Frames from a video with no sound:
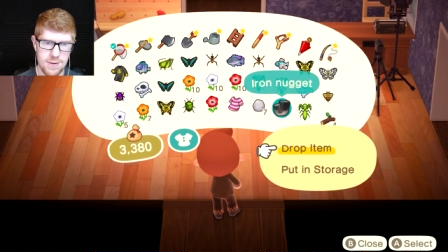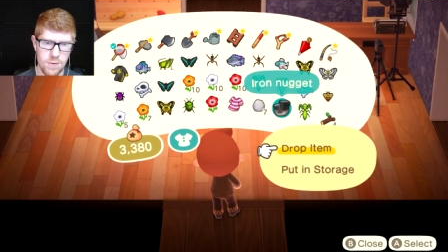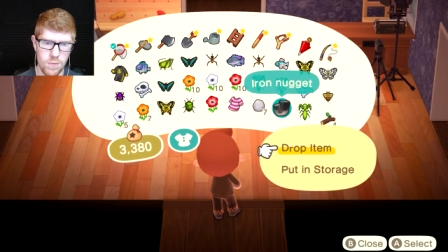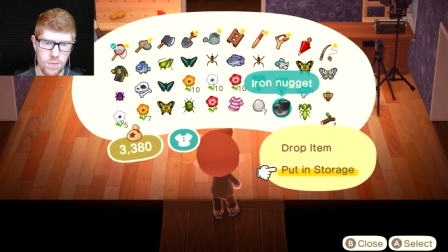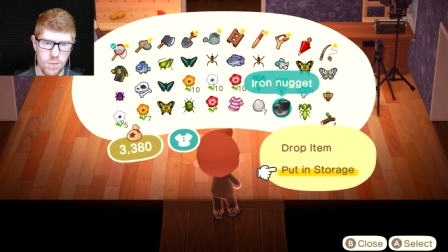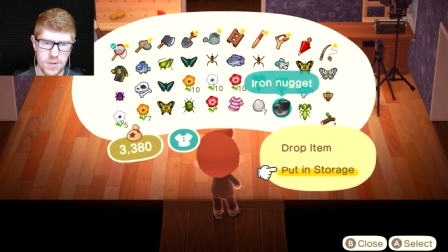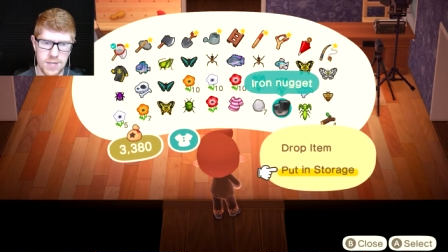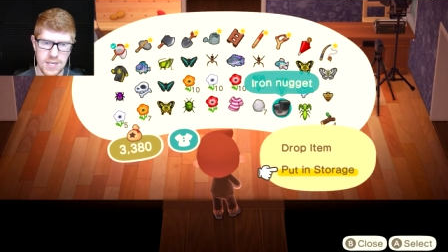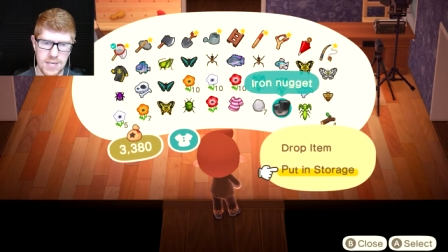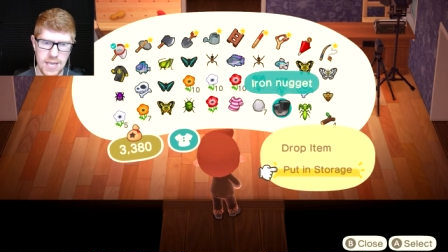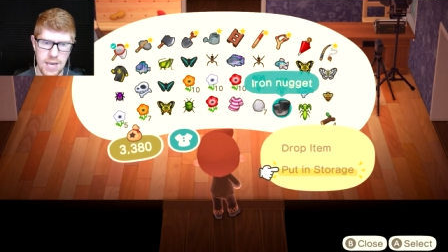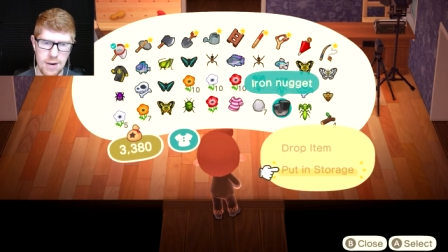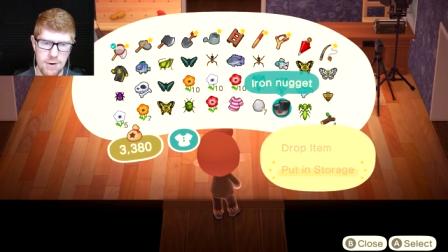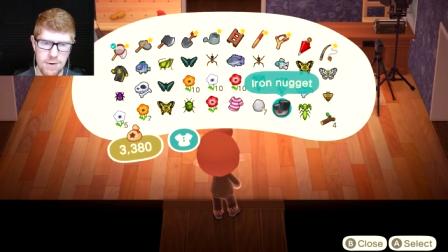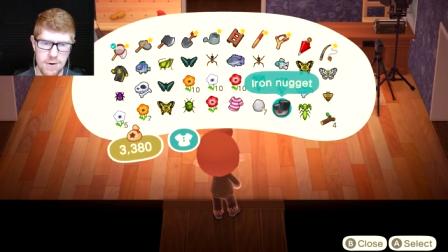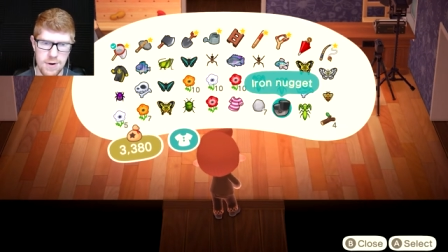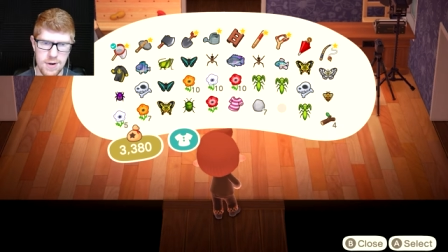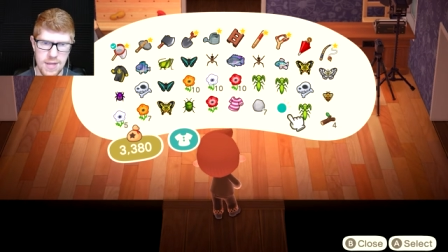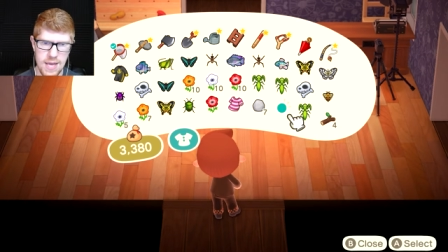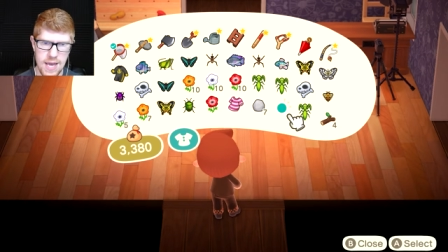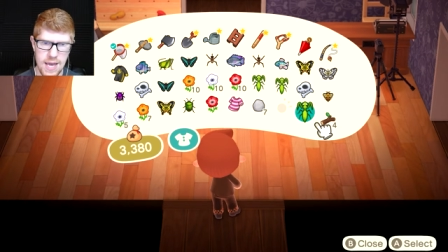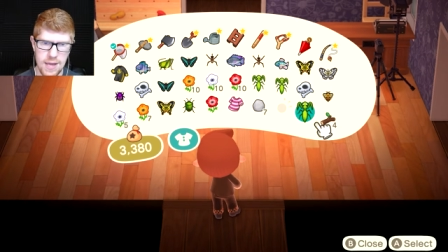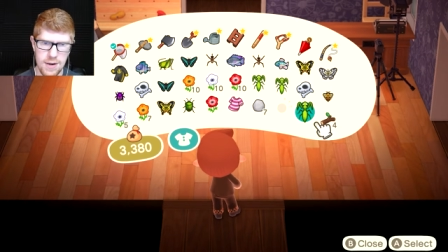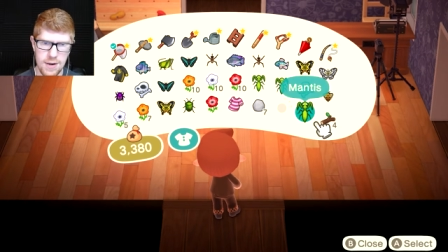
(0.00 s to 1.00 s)
We can get rid
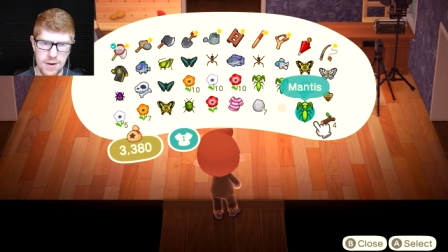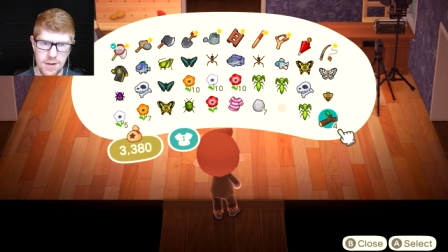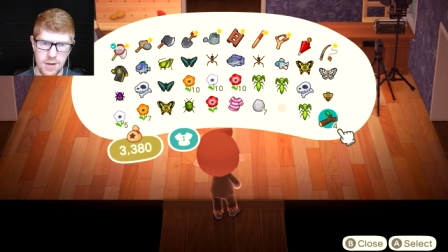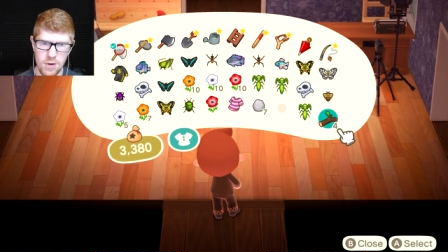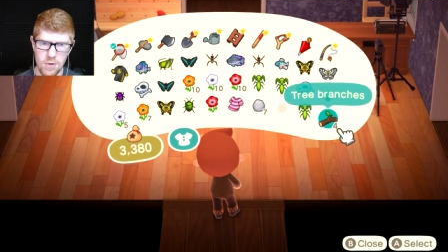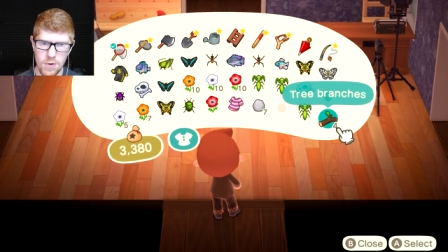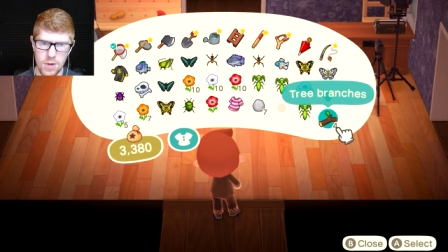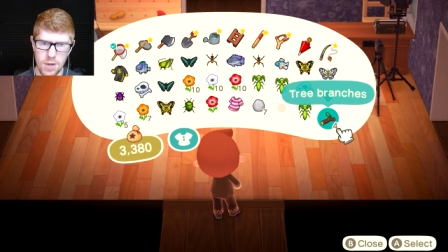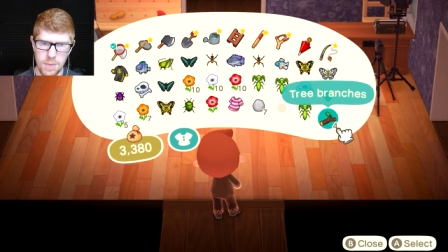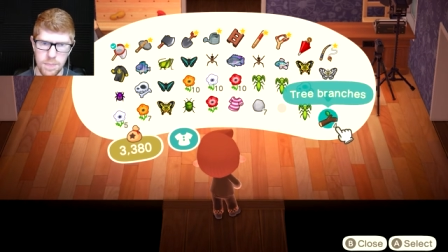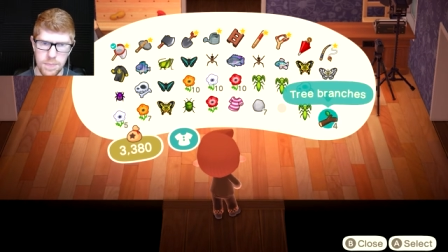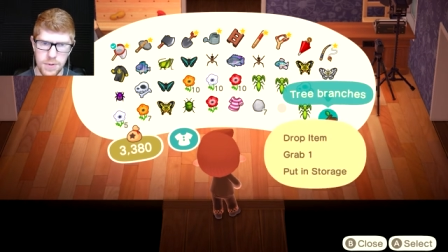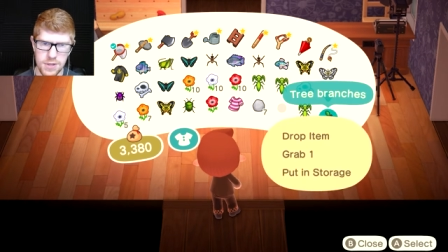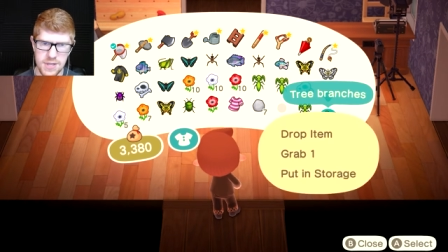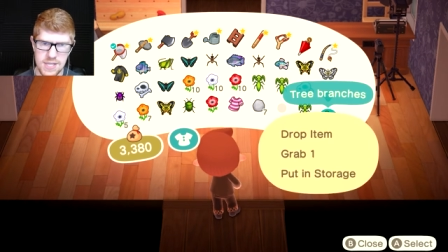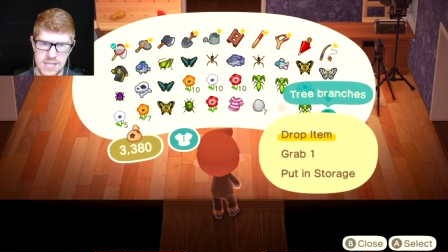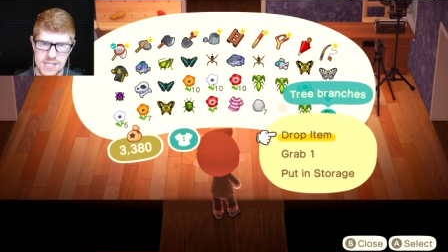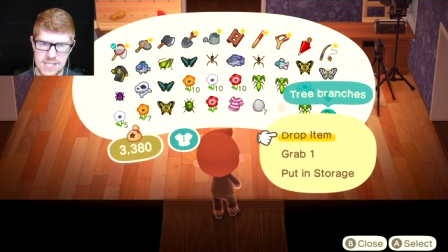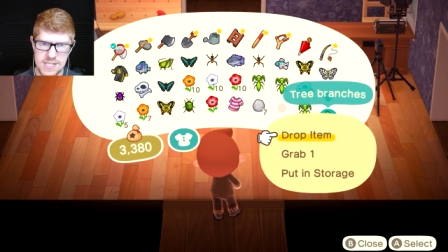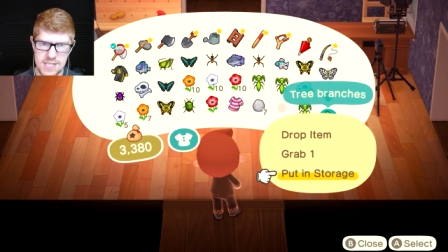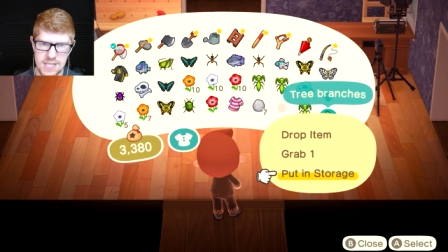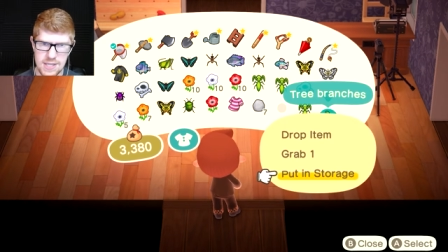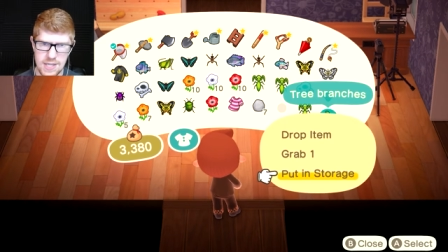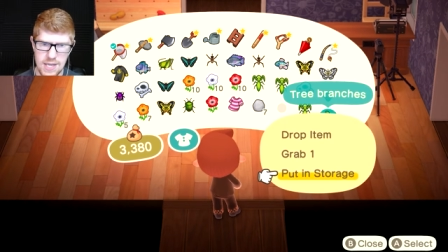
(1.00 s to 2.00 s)
of that. We can put
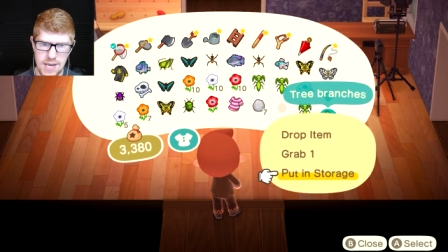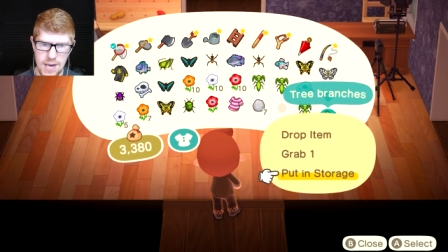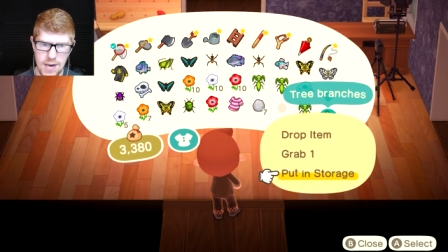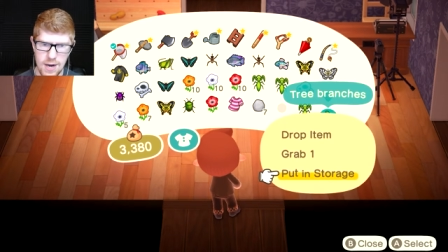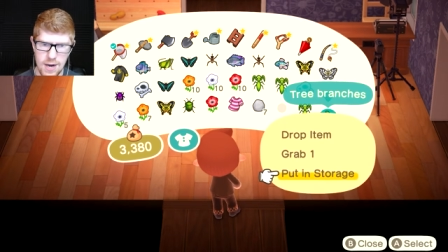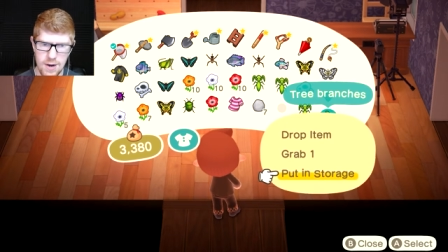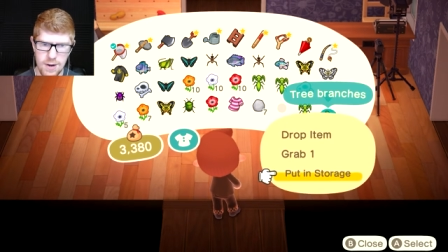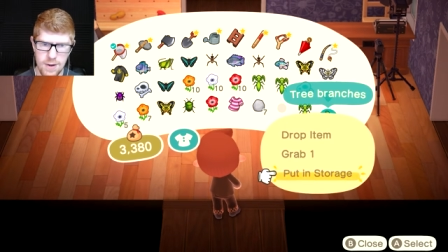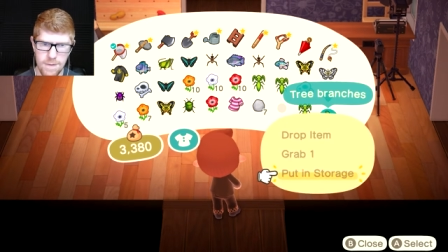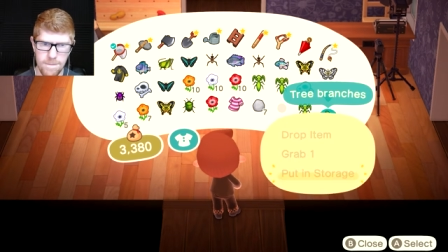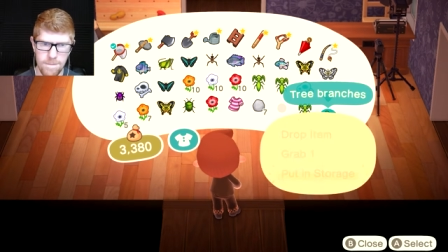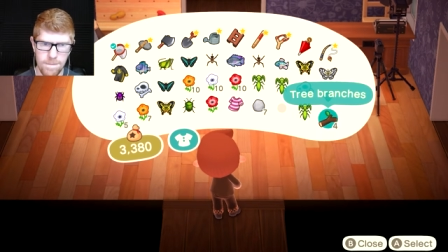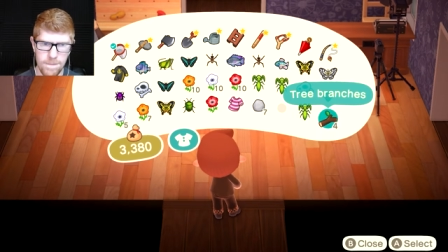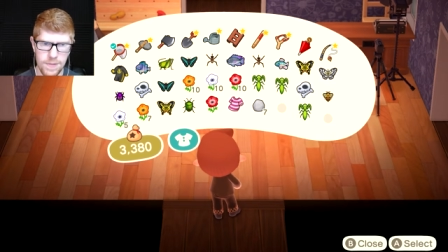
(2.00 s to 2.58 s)
this in there.